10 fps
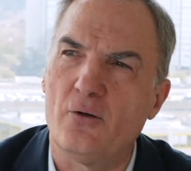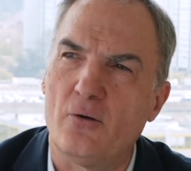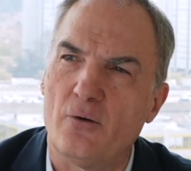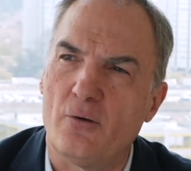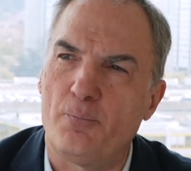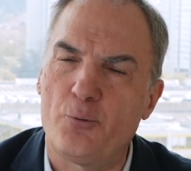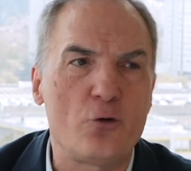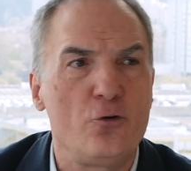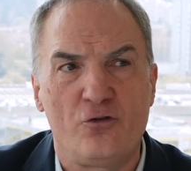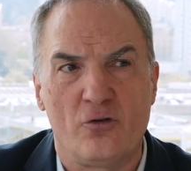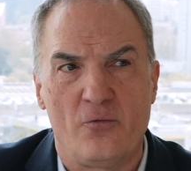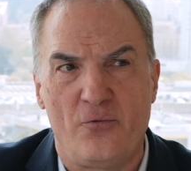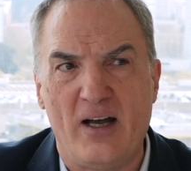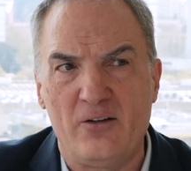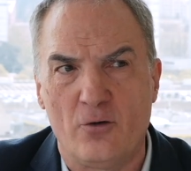the production
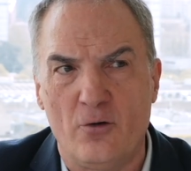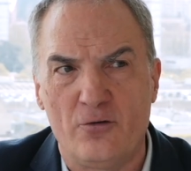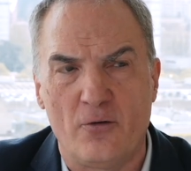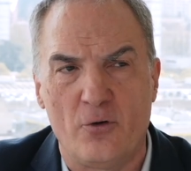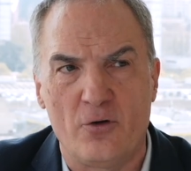factors of an